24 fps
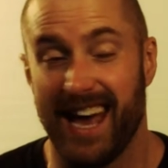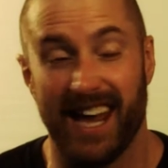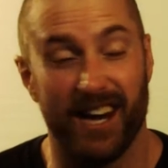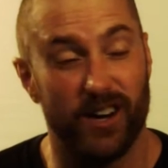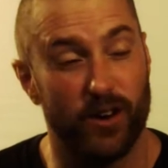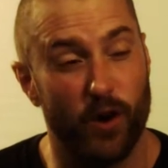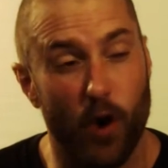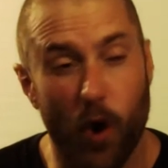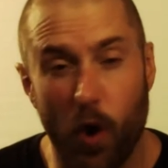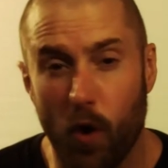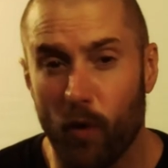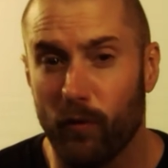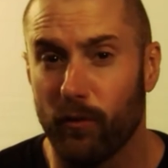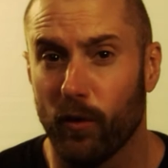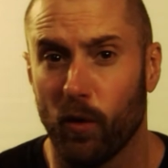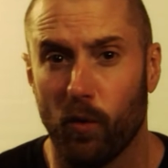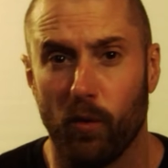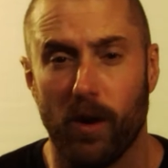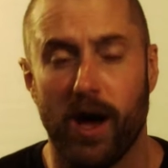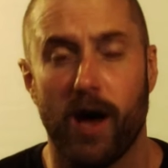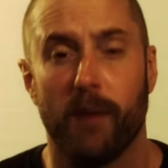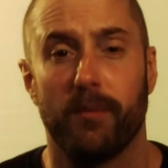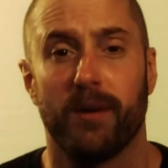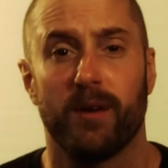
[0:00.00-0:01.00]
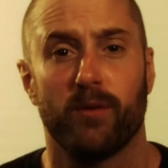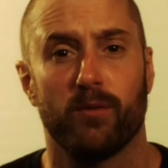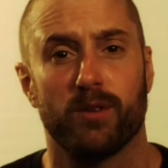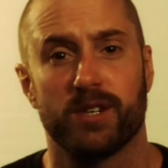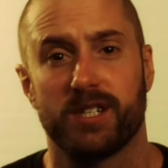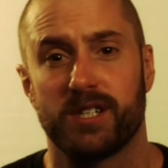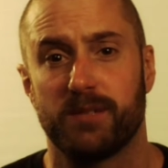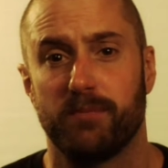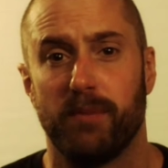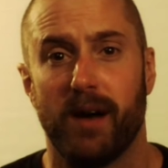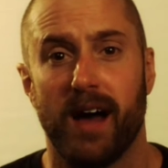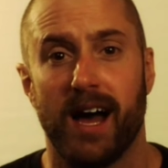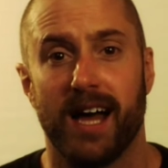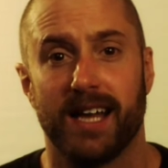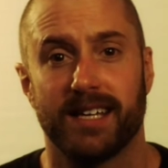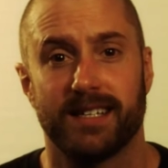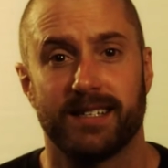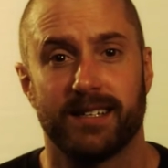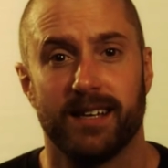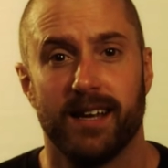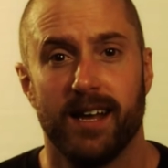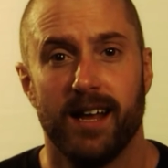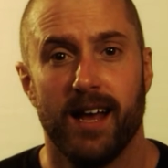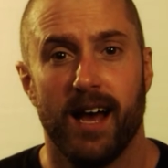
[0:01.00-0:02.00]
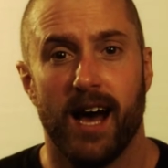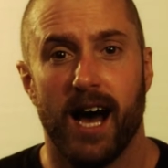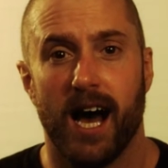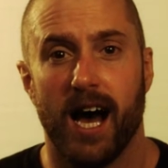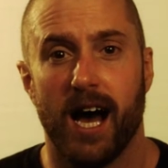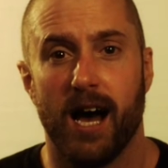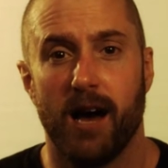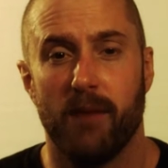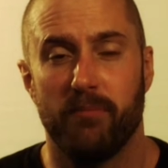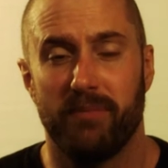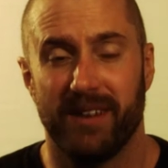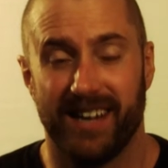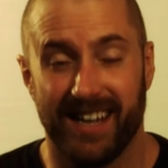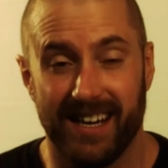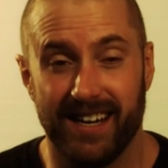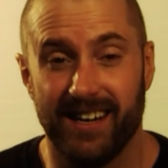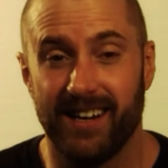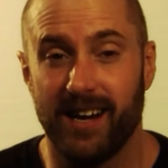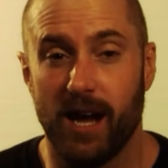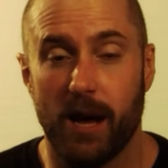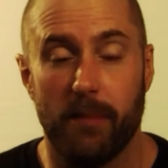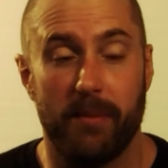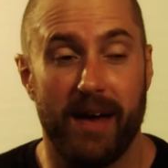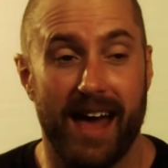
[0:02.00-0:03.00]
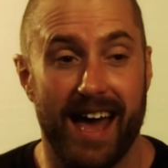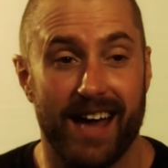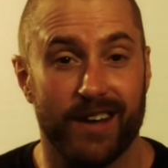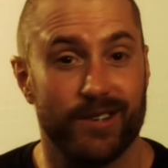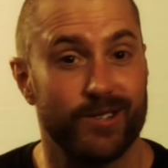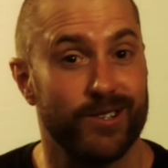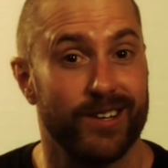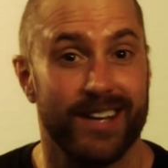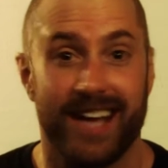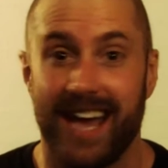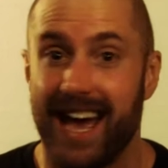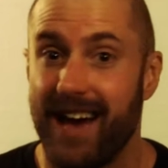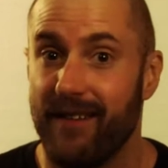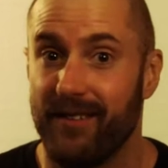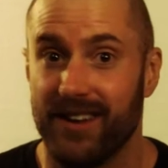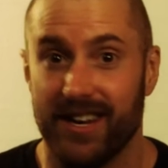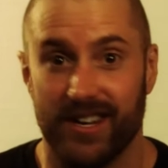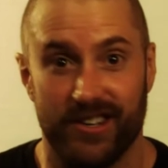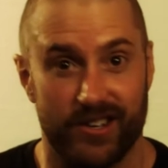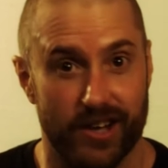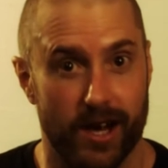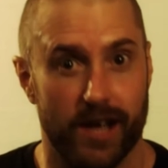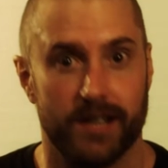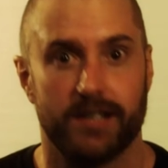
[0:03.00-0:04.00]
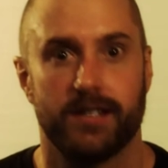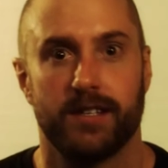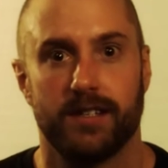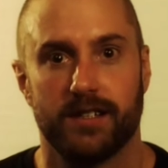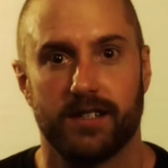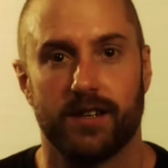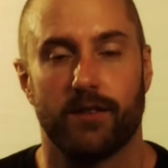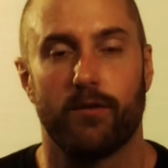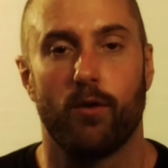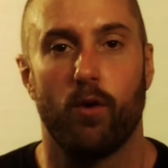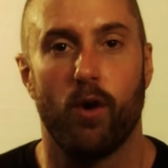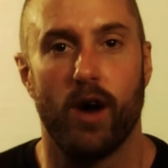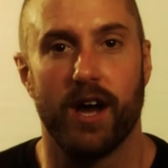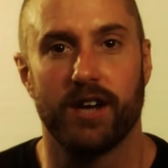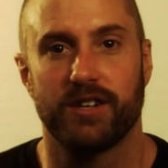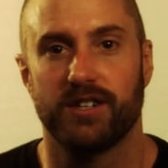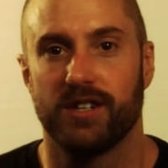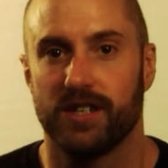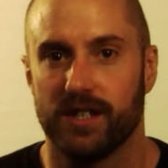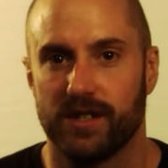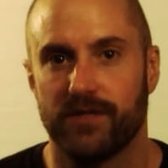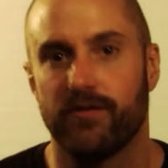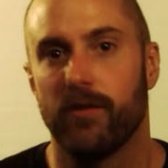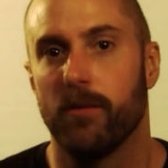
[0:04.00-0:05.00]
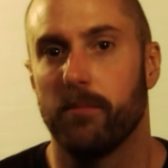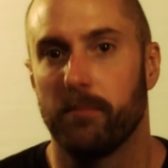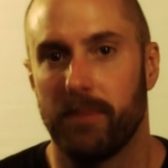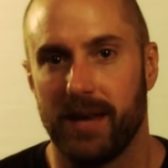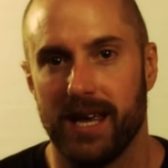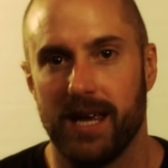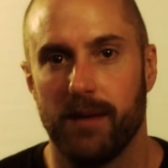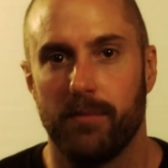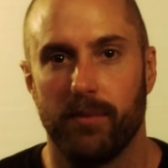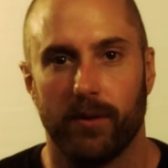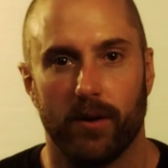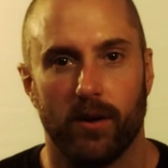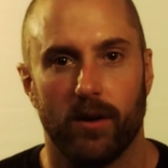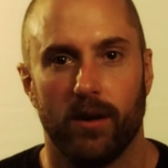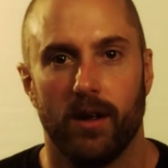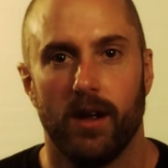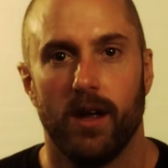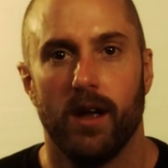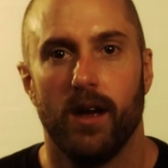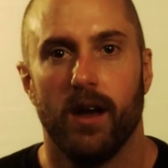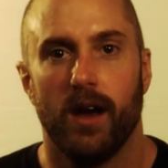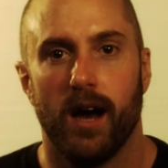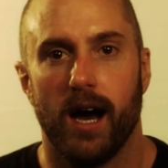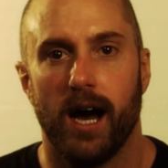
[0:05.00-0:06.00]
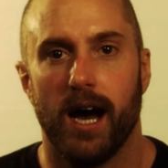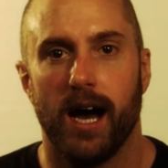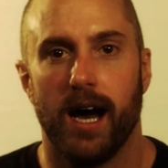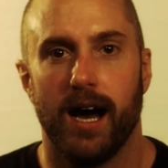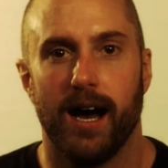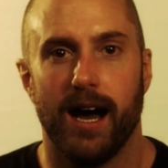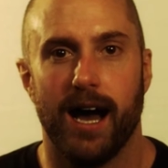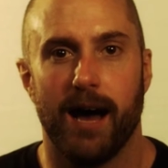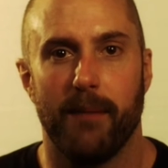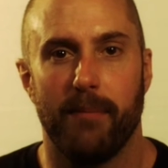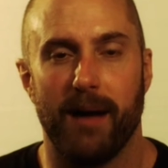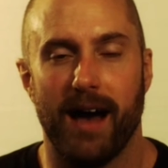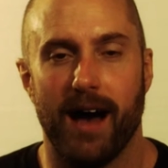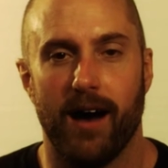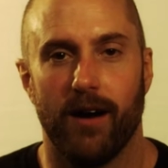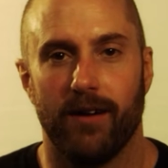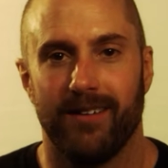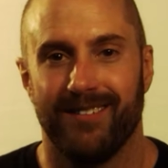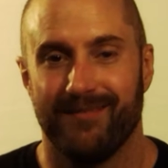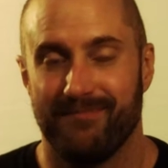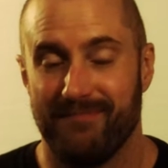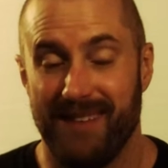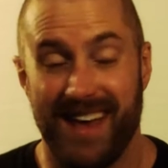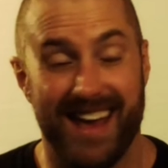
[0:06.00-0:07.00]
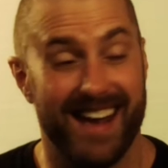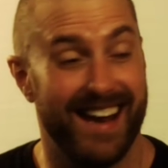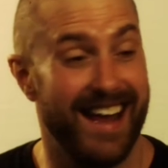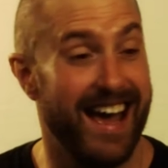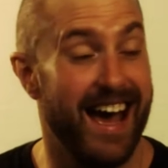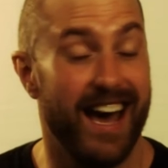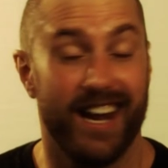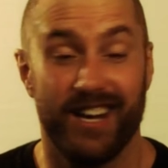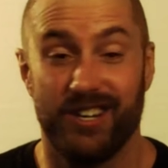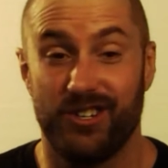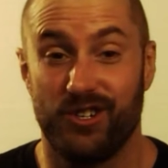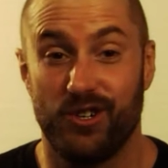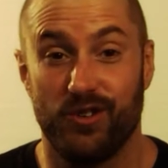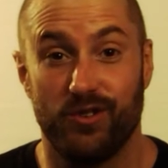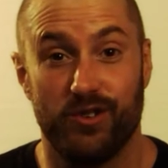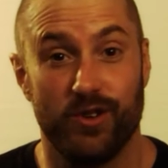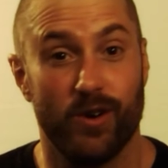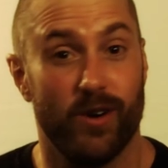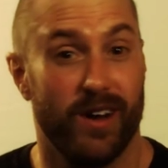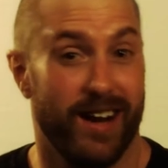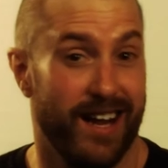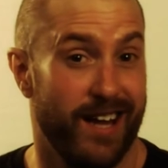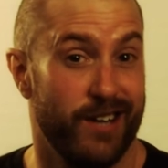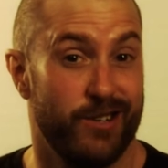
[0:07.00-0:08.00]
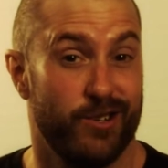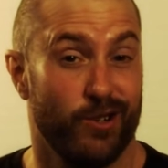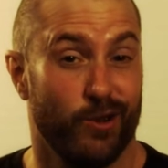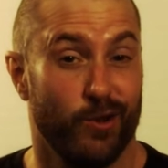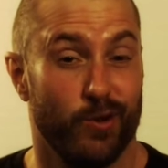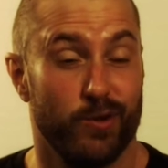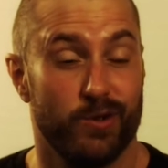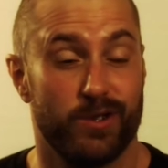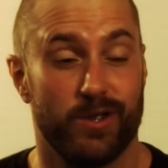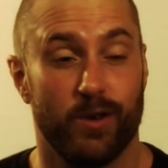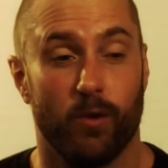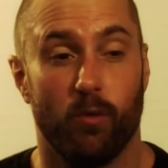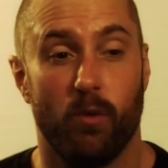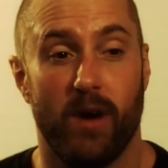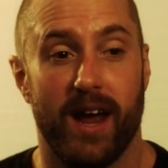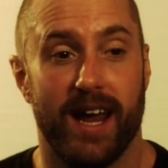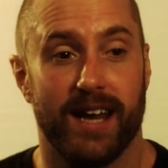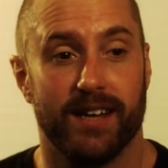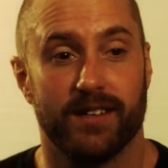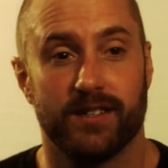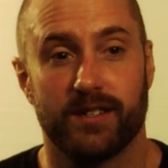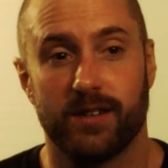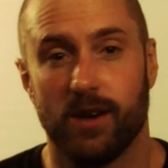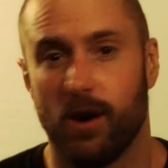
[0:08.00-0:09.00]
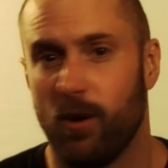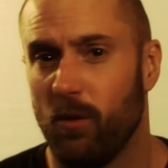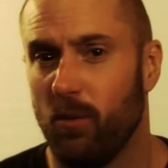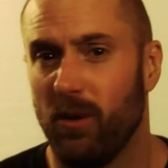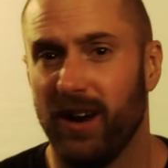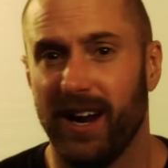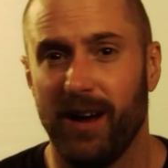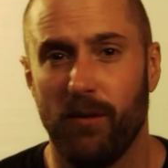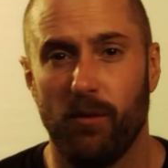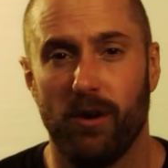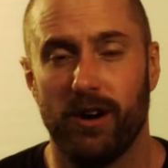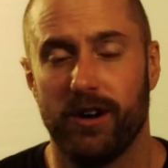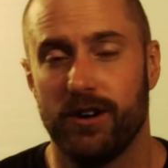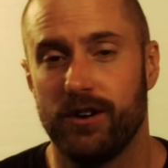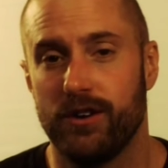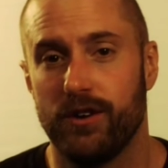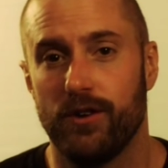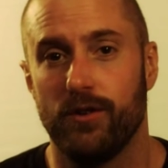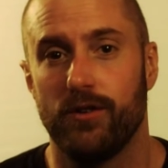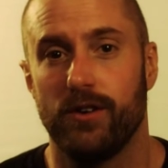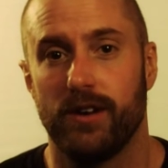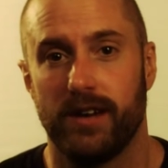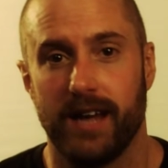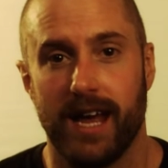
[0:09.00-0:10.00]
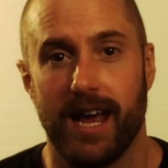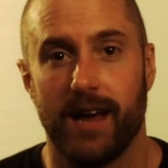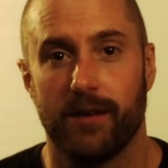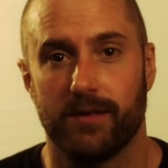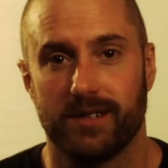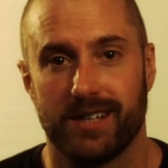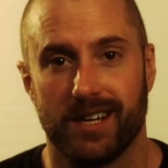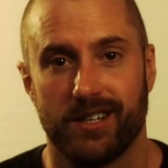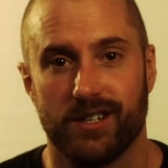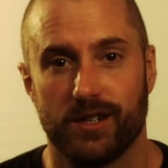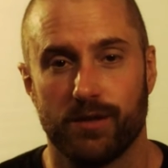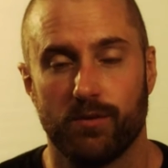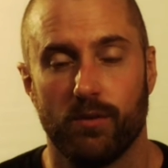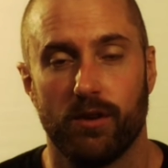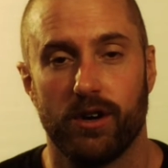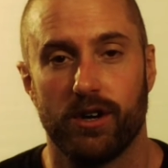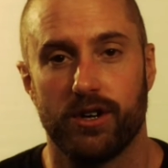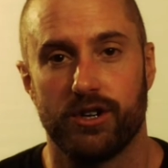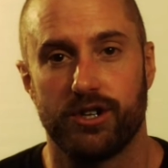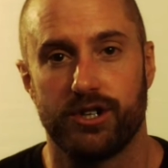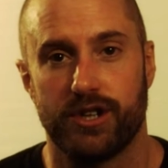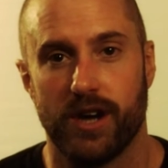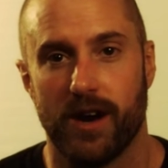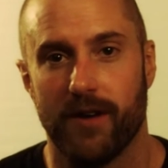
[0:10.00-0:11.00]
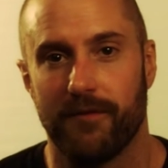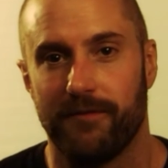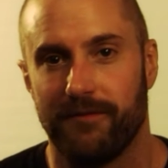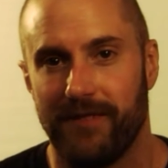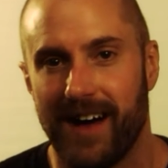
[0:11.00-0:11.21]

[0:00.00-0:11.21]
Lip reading: Had an overwhelming response, but ended up actually having dozens of questions from people about, man, how did you do it? How did you lose the weight? And so what I wanted to do today was I just wanted to share